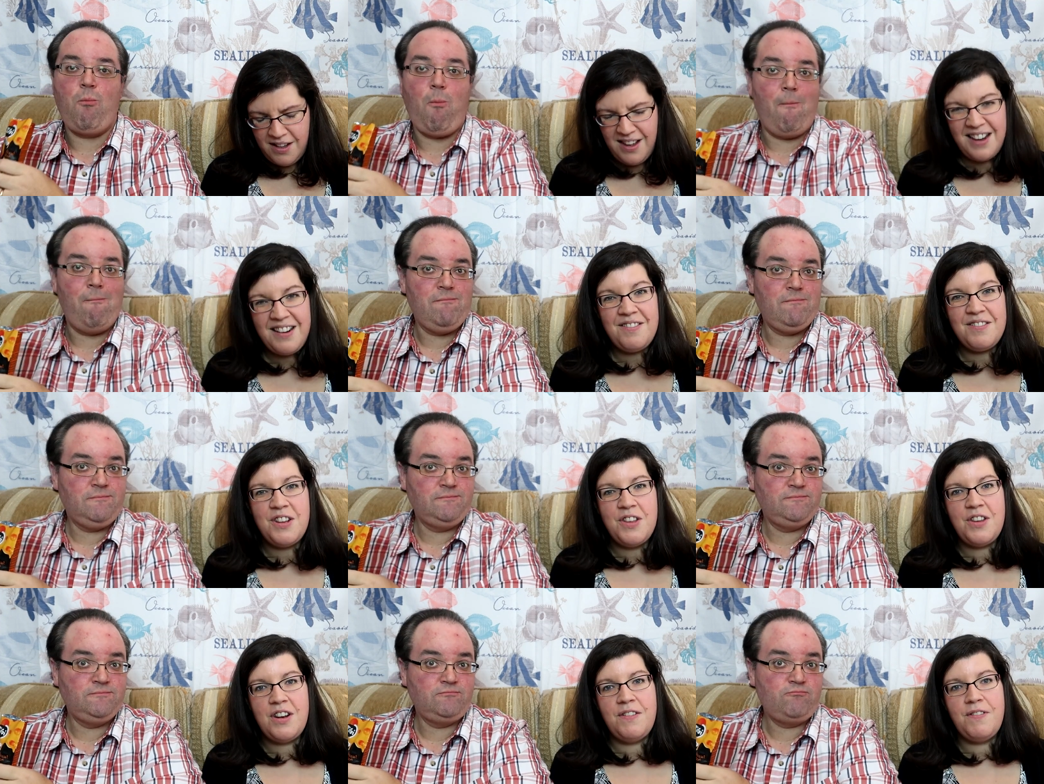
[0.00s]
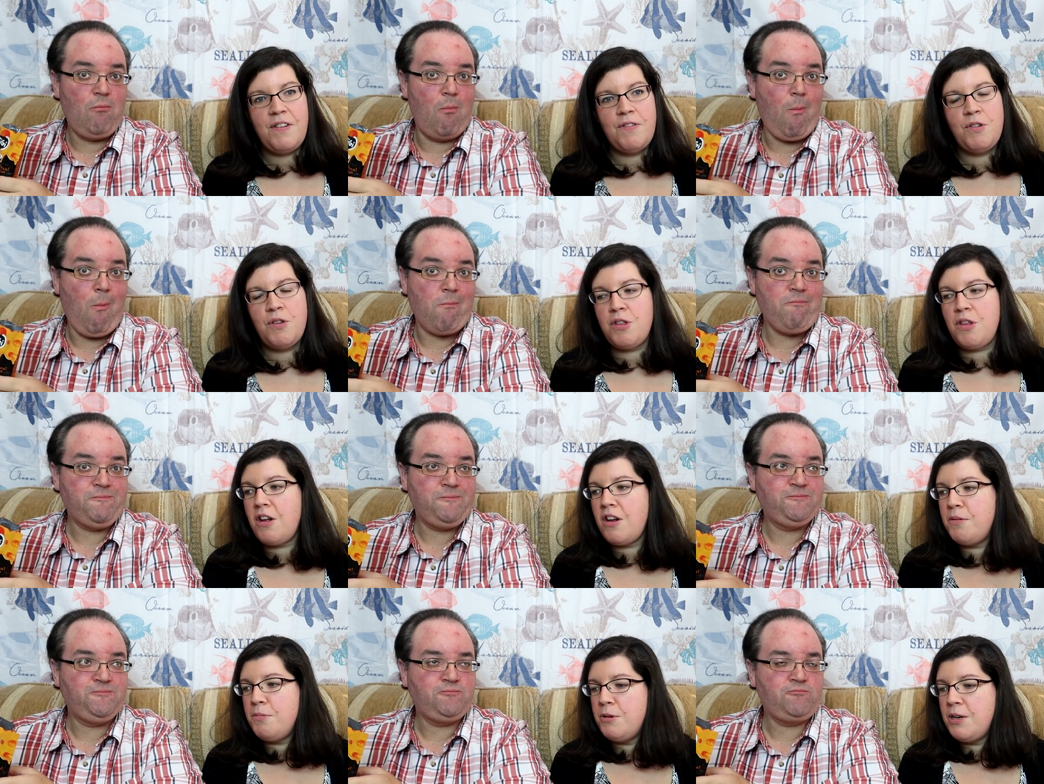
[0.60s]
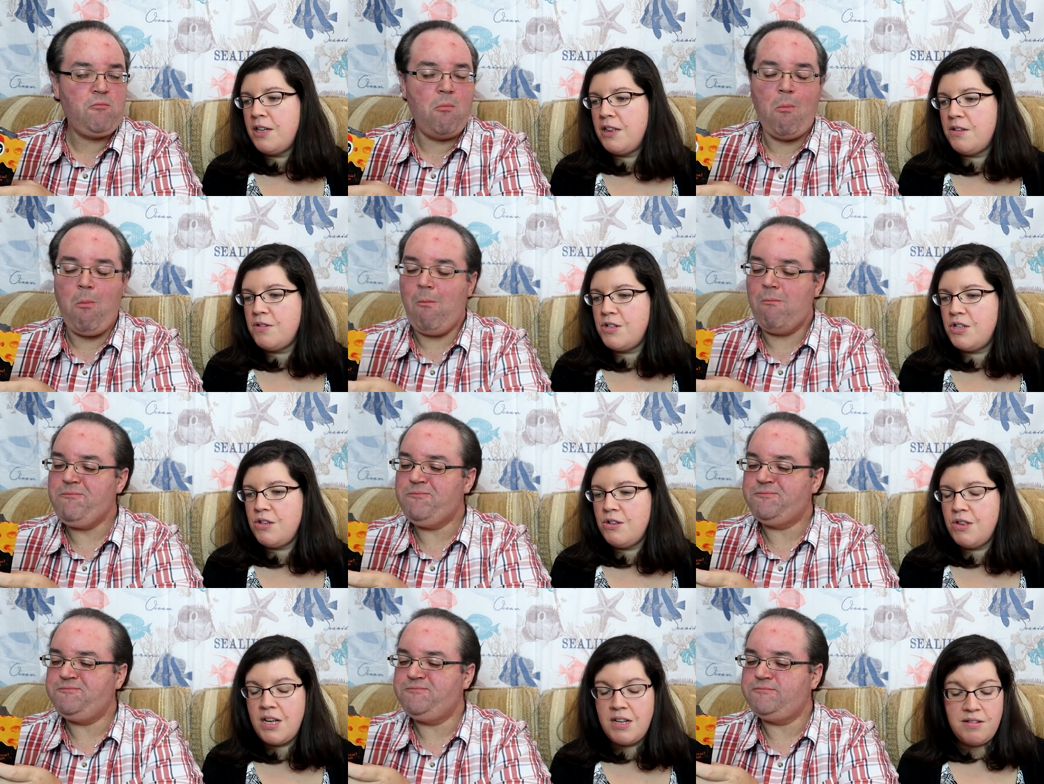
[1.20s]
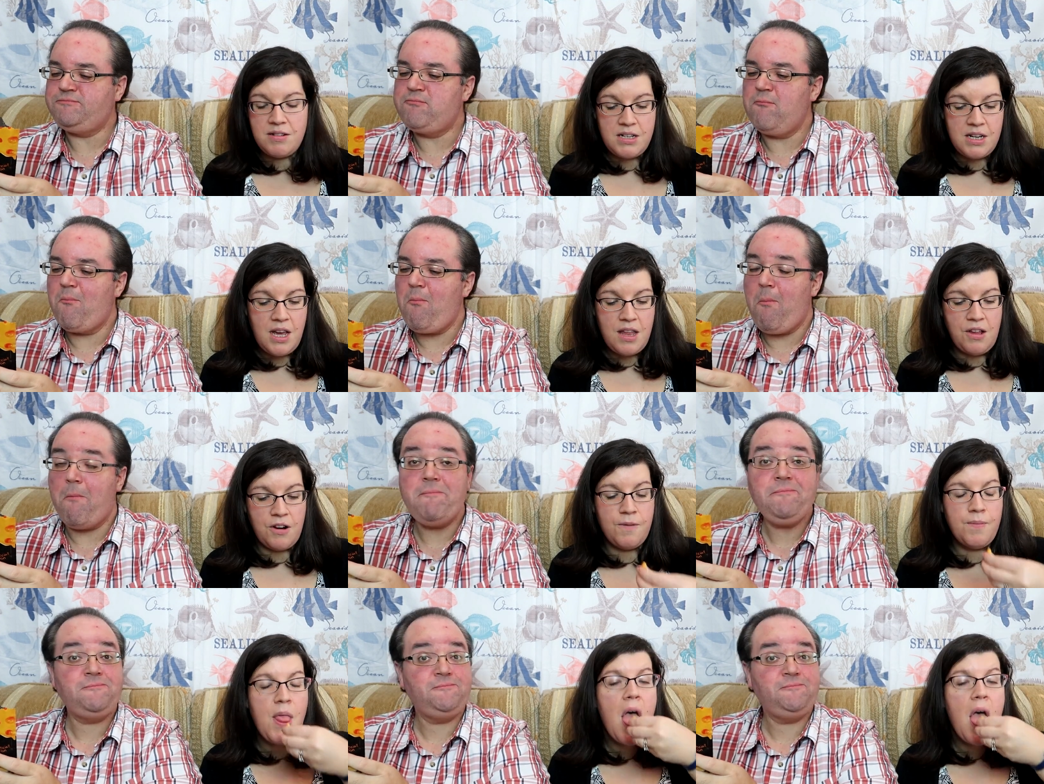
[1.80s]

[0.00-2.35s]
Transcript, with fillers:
Speaker 1: I don't know that I've ever thought of putting those two things together.